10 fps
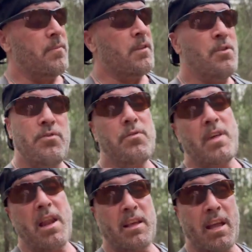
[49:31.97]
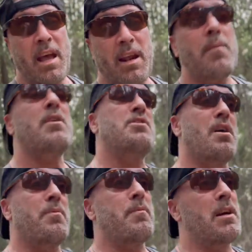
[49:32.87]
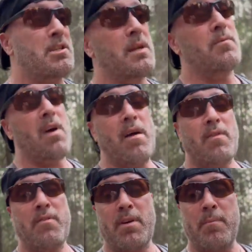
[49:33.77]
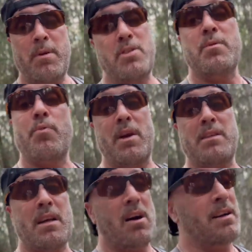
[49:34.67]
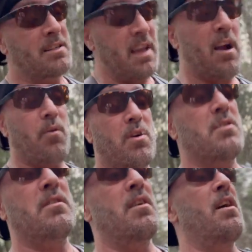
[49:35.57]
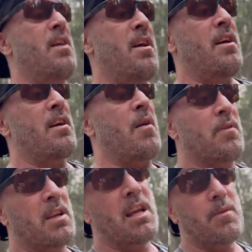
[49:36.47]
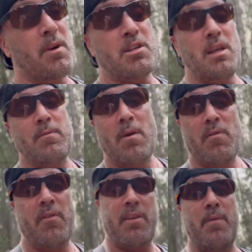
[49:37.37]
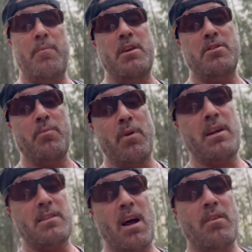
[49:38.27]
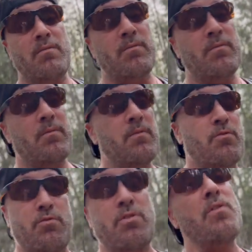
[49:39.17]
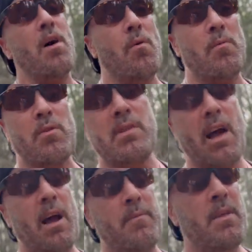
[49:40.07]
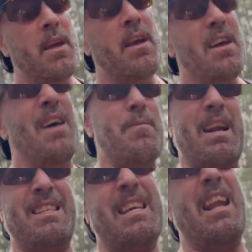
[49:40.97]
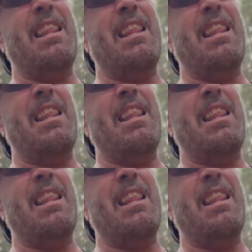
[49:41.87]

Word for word: you do that again, I'm gonna jump in my Jeep, drive over there and beat your brains out. Exact words. I'm gonna get in my Jeep, come over there and beat your brains out. Do that one more time. But I said it